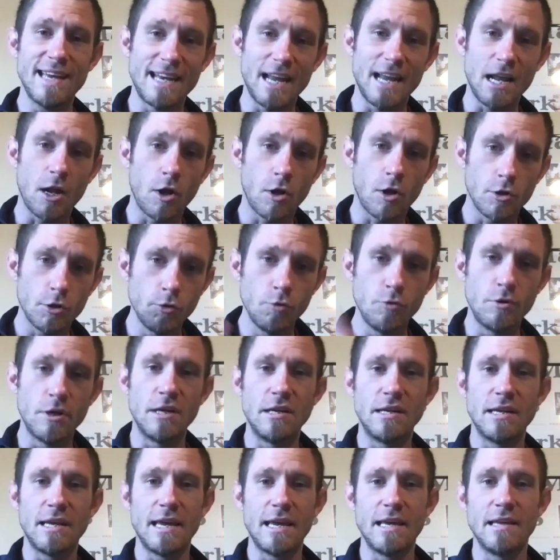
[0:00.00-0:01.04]
and
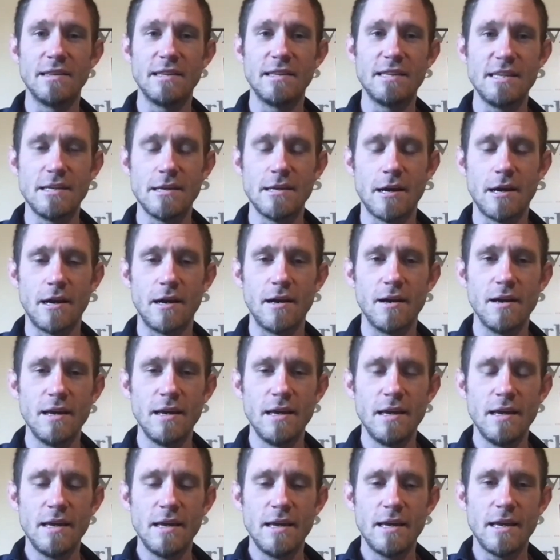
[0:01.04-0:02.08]
included in
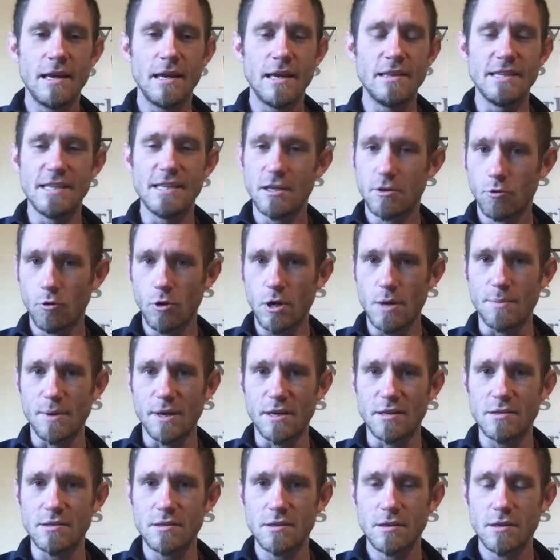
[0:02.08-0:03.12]
the
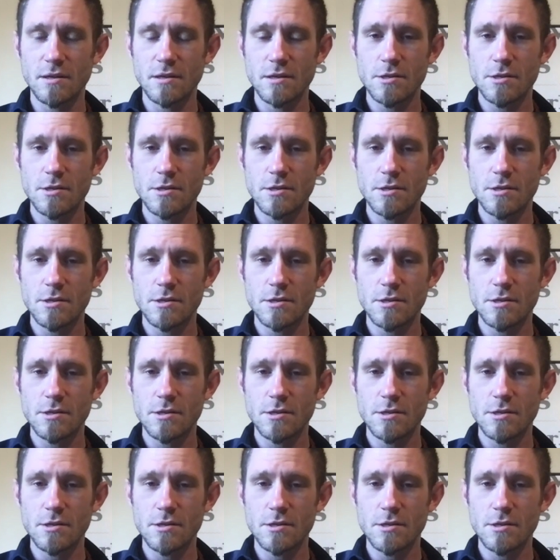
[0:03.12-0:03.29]
agreement.